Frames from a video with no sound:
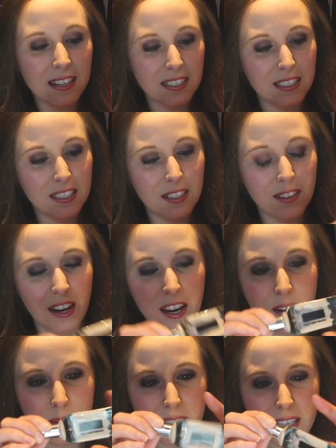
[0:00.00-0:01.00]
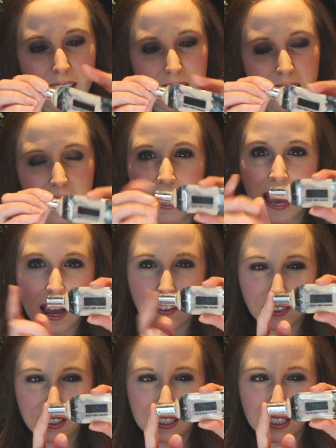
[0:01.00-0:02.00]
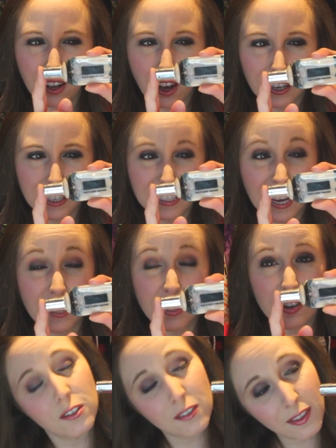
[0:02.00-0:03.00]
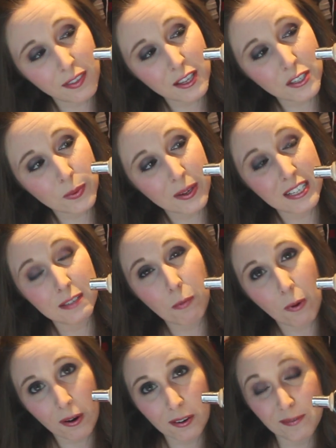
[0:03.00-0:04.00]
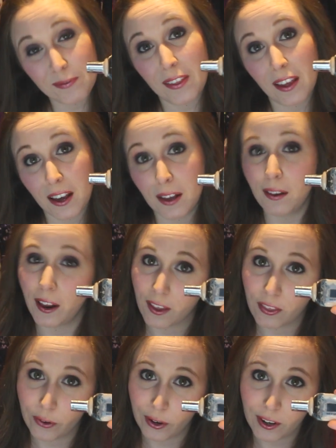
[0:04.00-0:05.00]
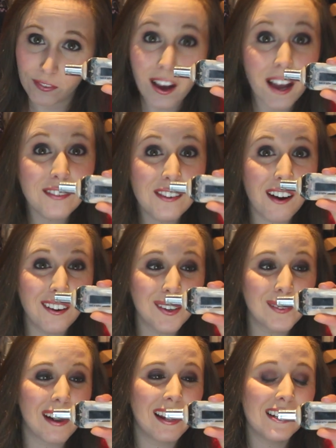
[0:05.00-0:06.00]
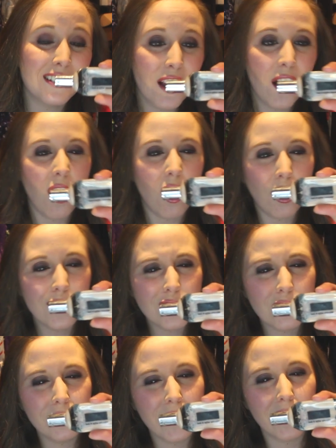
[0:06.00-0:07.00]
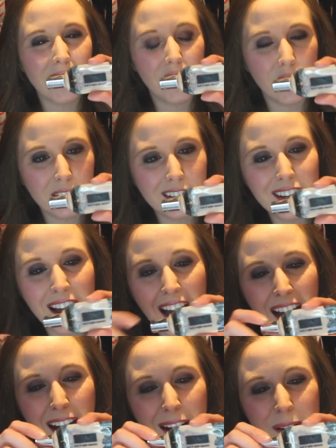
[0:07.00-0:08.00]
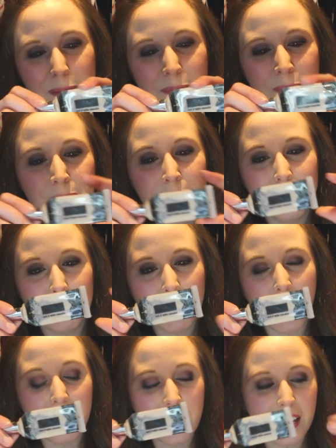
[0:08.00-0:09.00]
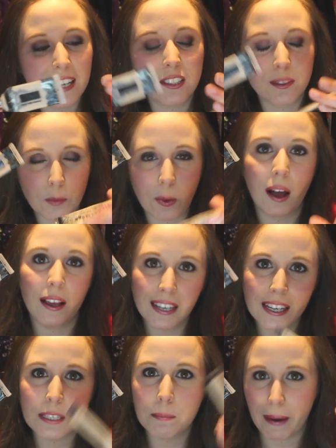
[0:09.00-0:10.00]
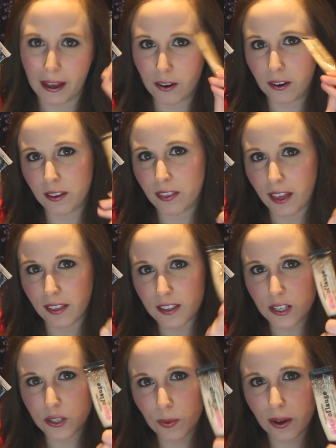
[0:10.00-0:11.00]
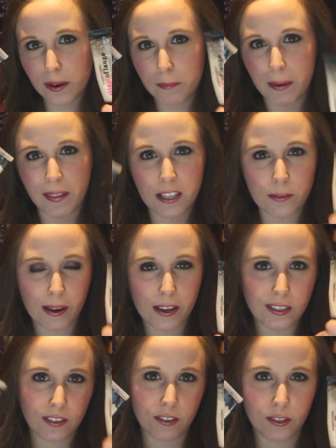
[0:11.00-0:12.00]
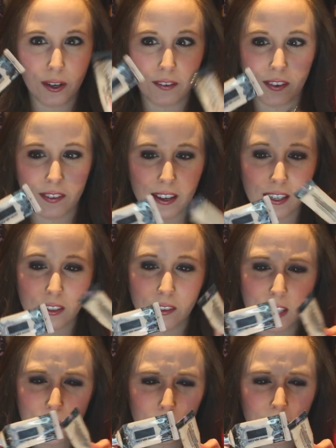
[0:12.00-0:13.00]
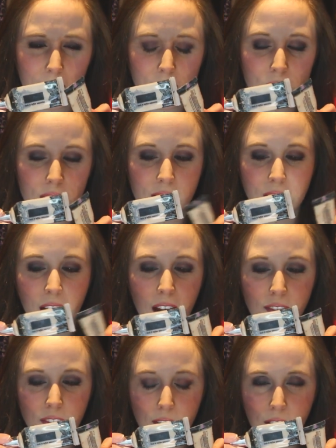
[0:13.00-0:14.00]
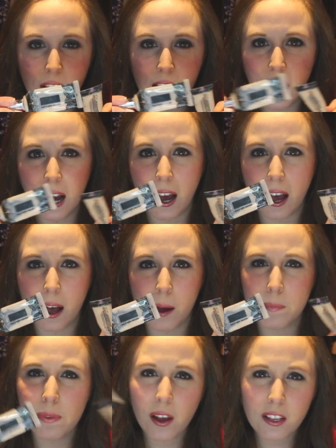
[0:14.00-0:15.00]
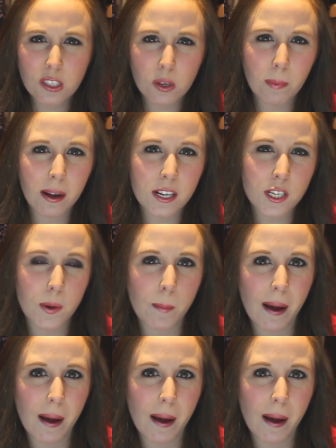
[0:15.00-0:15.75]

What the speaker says: concealer that I use is the Kat Von D Lock-It Tattoo. So then this one is more in the like $35 range. Also very good. I think it's, well, it is better than this one, but that's why I use it for 2 different things. So this one I use to cover, not so much